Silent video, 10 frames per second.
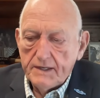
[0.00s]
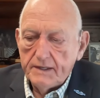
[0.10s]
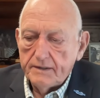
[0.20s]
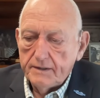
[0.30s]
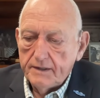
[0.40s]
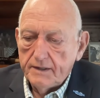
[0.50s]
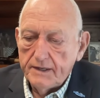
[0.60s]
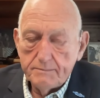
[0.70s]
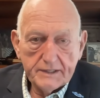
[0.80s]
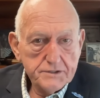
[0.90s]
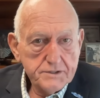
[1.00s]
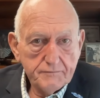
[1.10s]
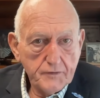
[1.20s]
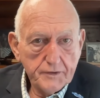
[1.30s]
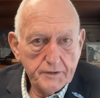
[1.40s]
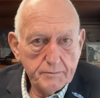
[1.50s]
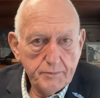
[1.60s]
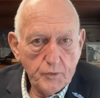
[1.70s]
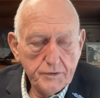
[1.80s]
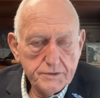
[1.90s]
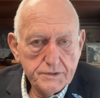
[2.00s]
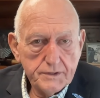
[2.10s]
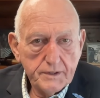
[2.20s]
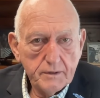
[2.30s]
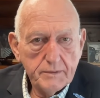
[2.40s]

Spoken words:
And he makes some very good points in there.